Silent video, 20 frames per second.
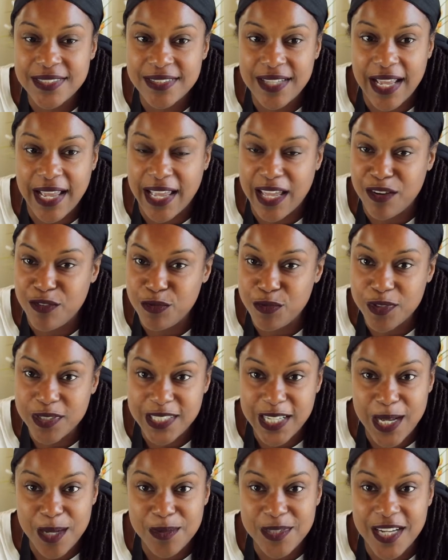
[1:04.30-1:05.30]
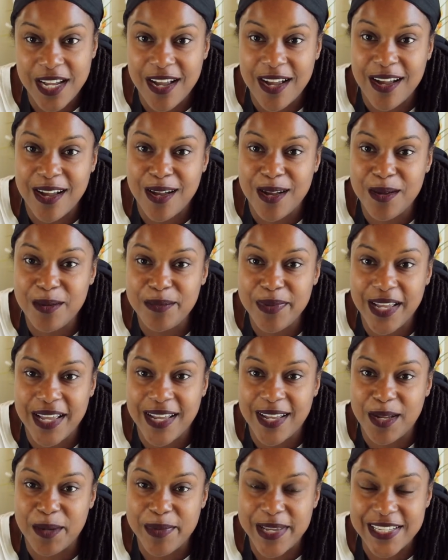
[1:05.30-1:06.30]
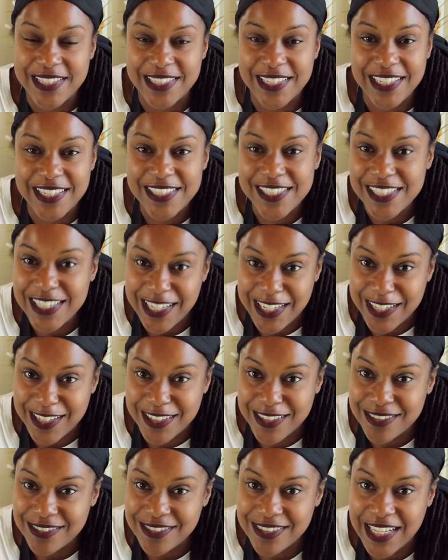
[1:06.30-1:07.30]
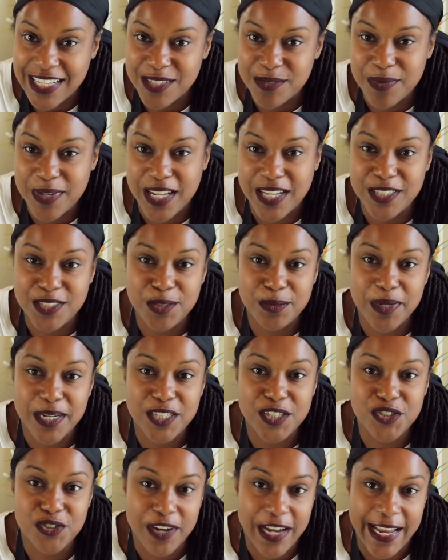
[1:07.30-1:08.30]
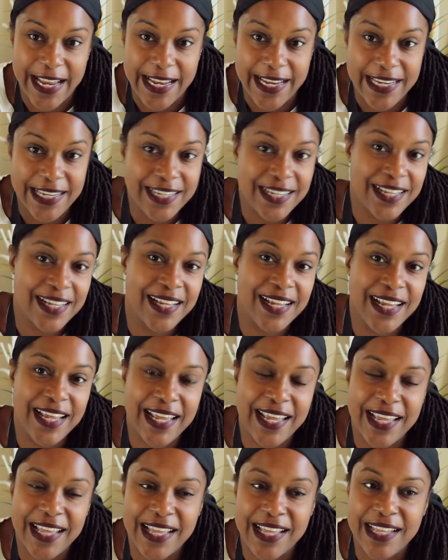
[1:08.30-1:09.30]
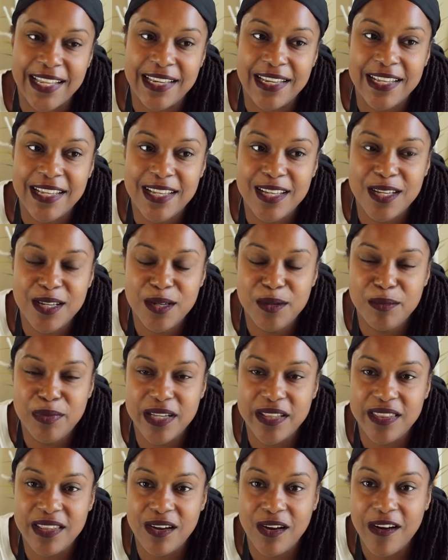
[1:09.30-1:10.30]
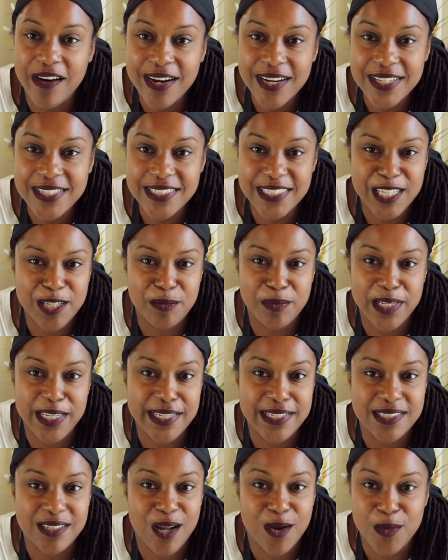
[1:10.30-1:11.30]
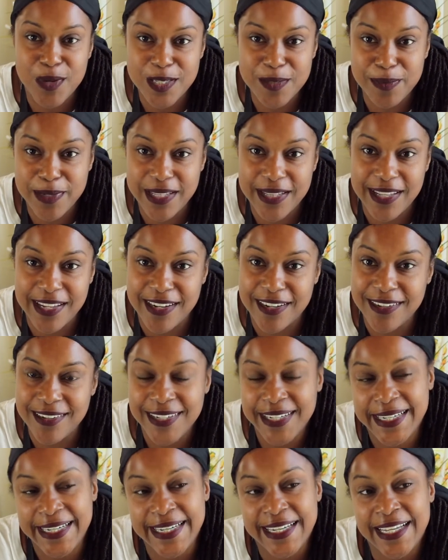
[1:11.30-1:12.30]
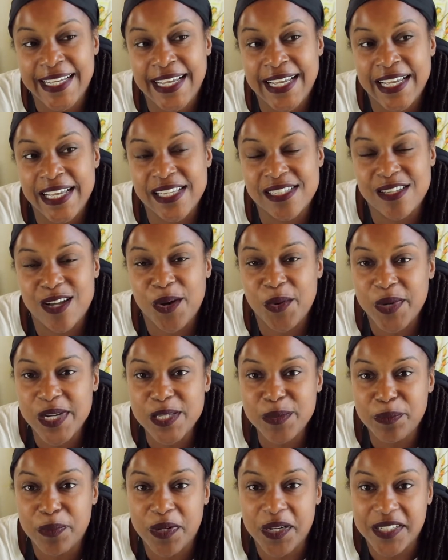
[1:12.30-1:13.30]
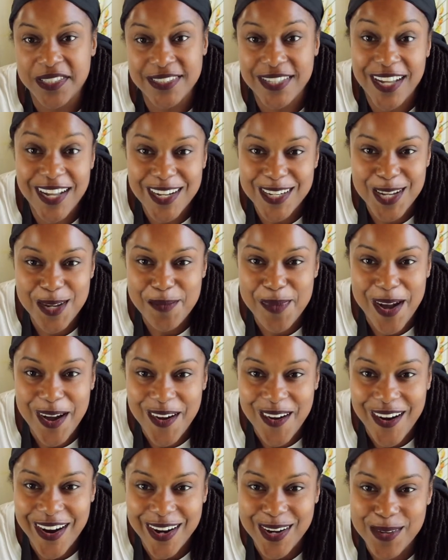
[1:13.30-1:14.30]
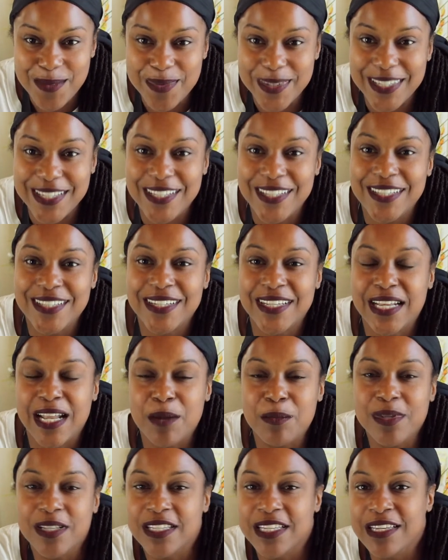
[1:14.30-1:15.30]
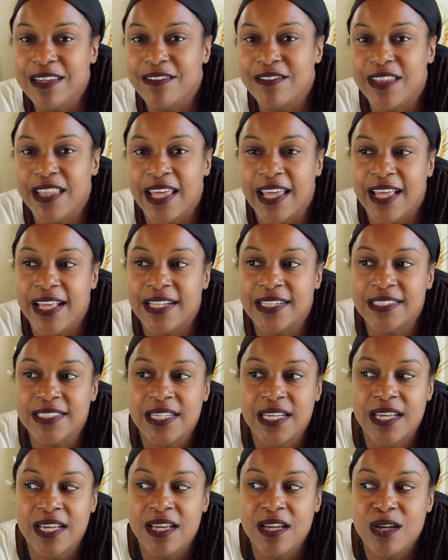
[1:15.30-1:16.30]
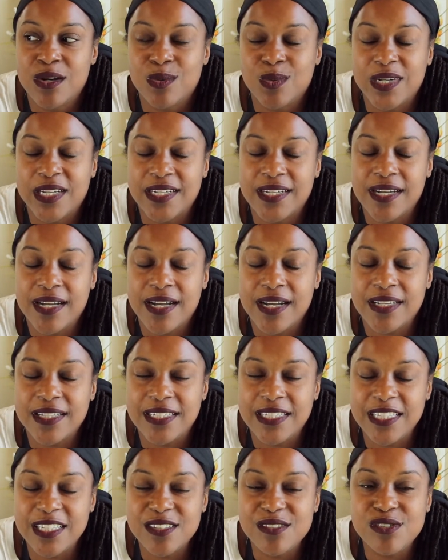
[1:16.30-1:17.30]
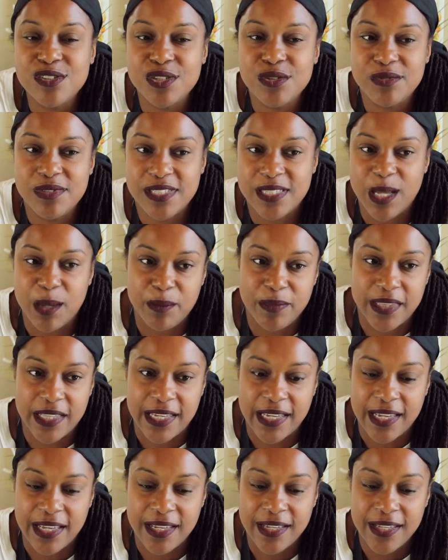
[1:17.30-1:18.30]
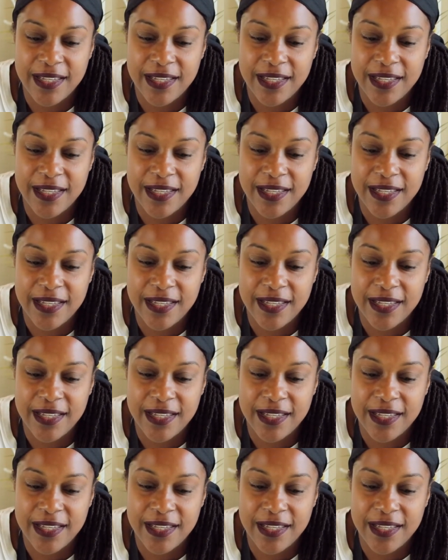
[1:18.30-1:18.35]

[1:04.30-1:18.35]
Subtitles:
I had a full-time job as an engineer. That's what I do by trade. But the artist in me has always been there. It's always tugged on my heart a bit. And I believe that when God gives you something,